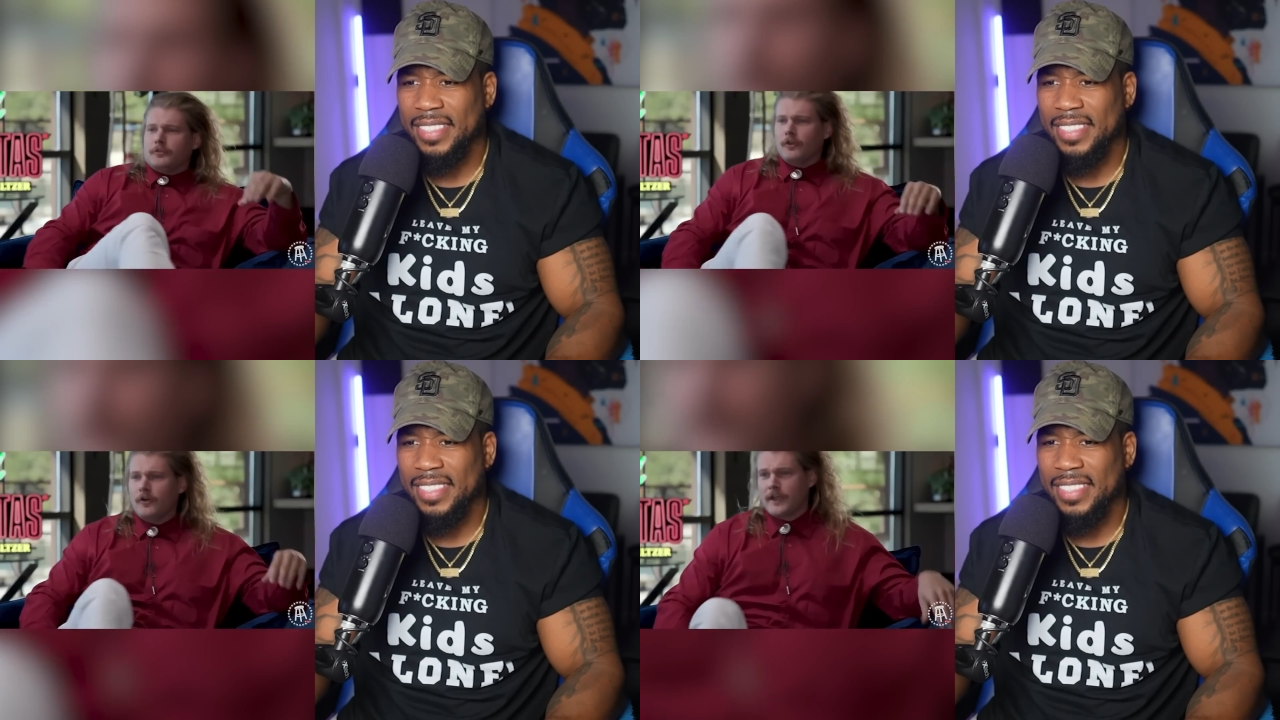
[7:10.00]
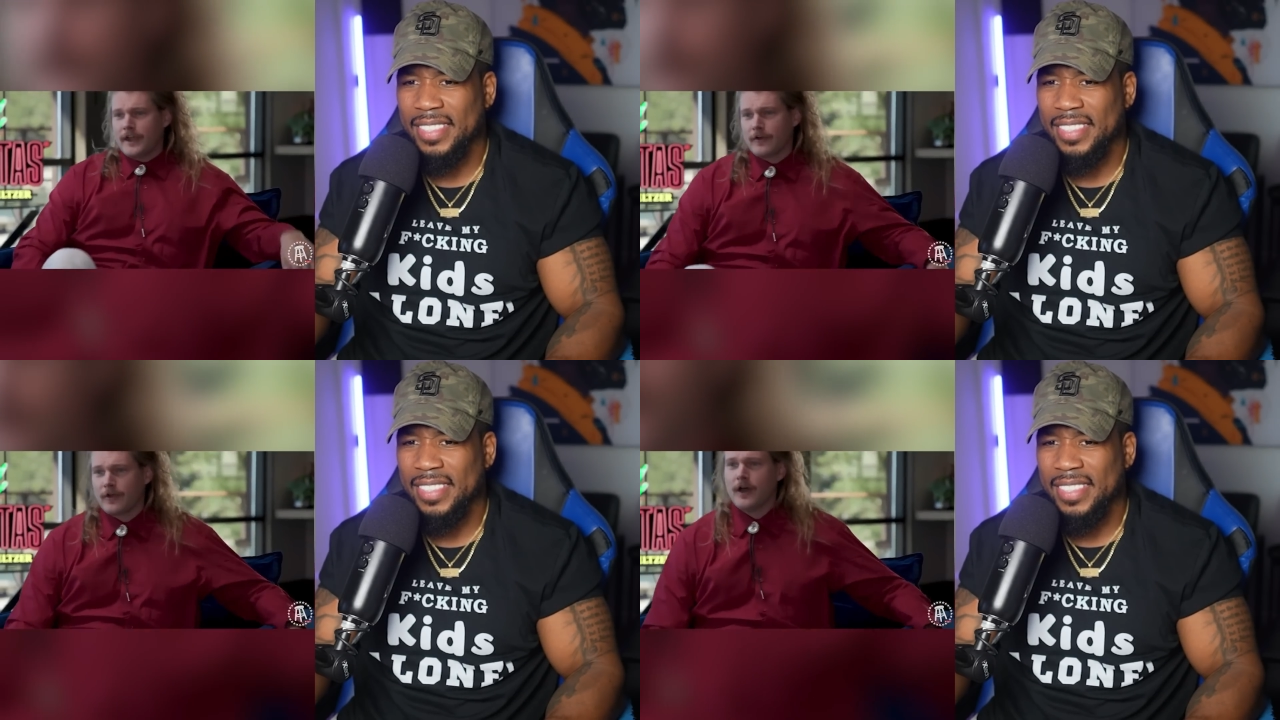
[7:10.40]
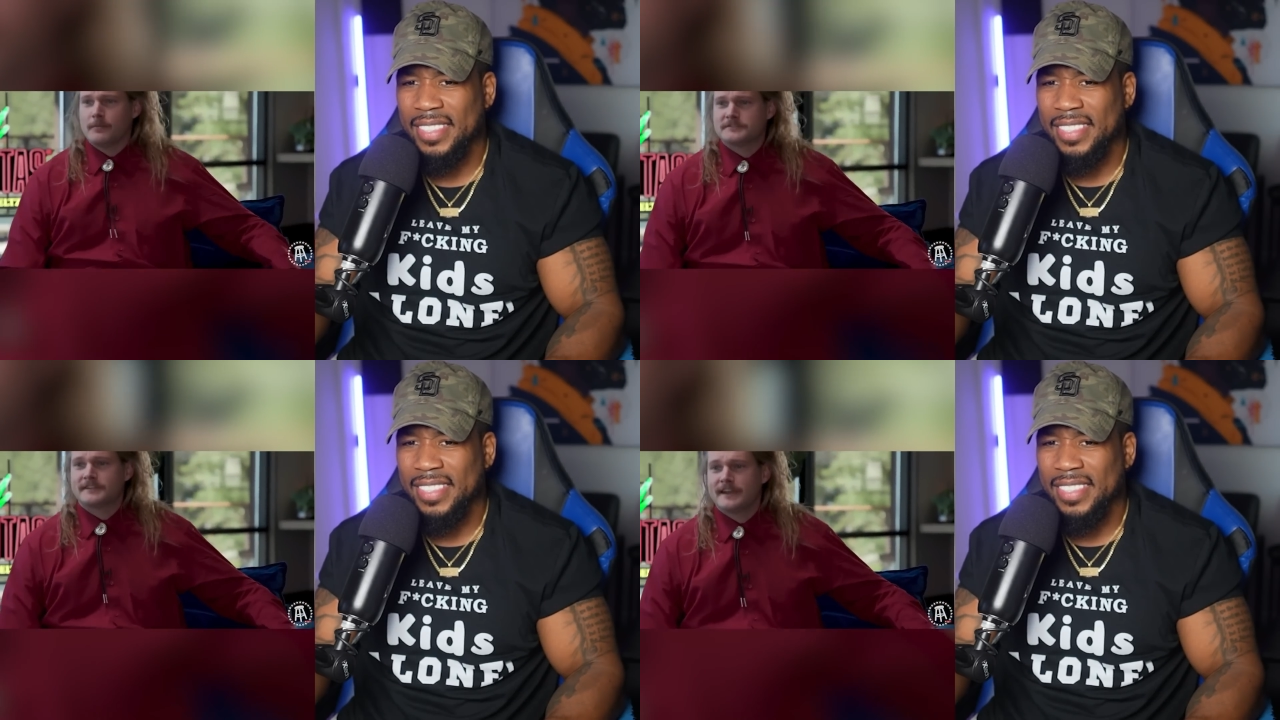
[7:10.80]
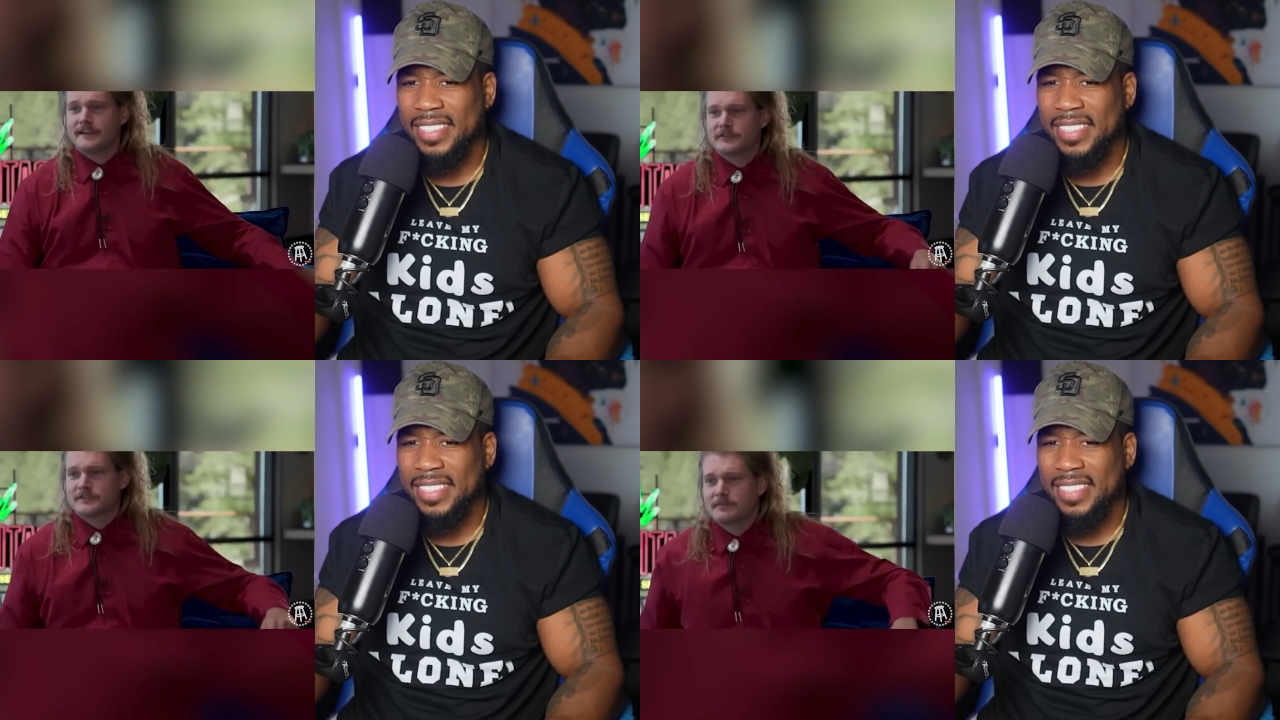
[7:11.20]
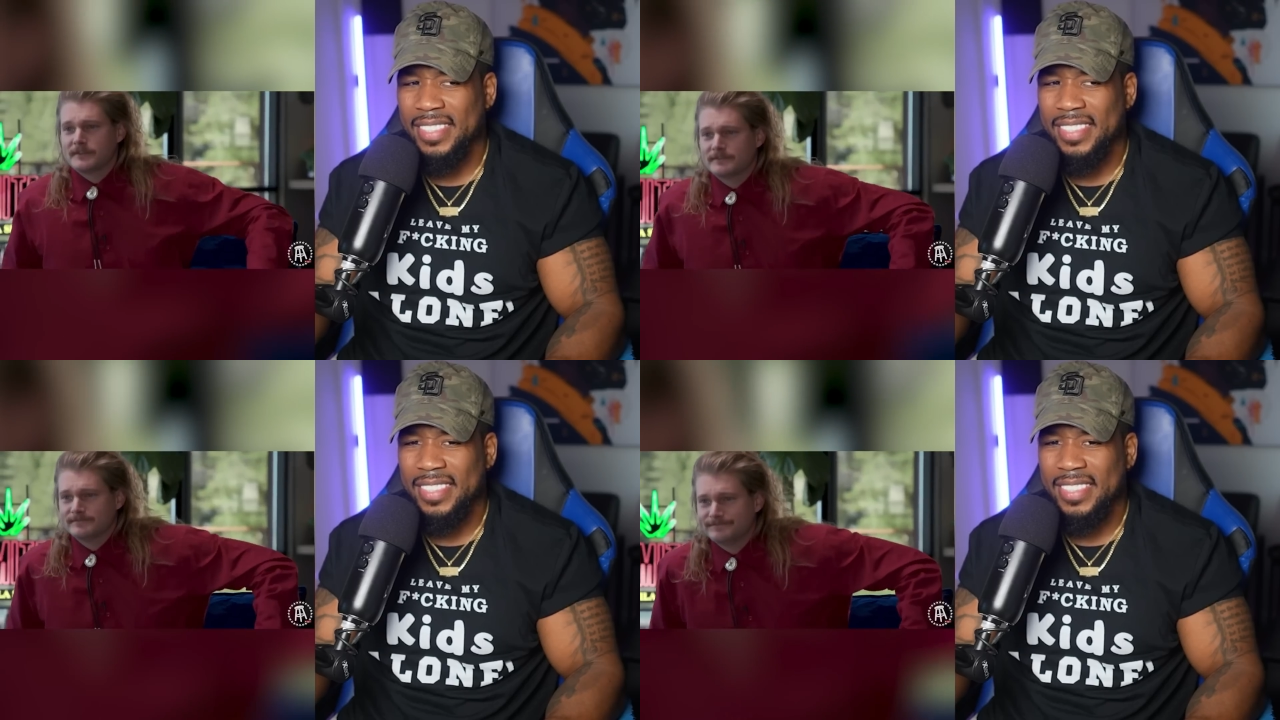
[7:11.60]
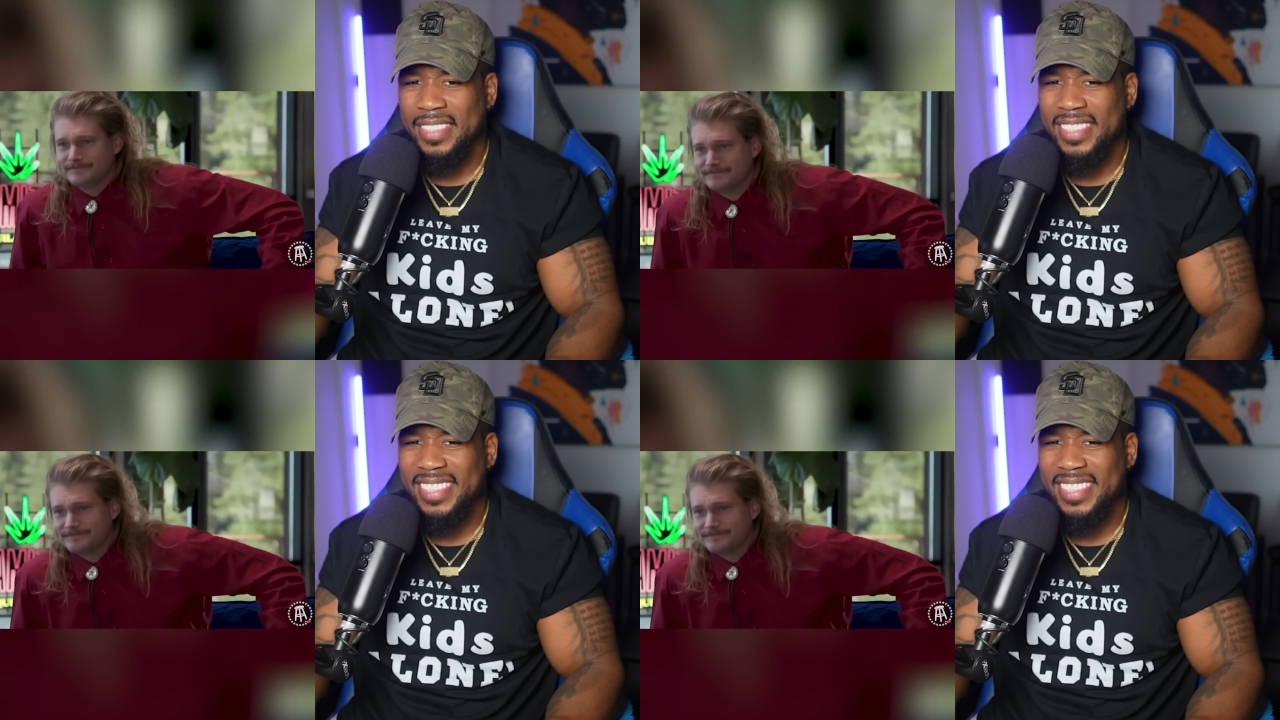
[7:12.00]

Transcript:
Speaker 1: guys with long hair are compensating for something?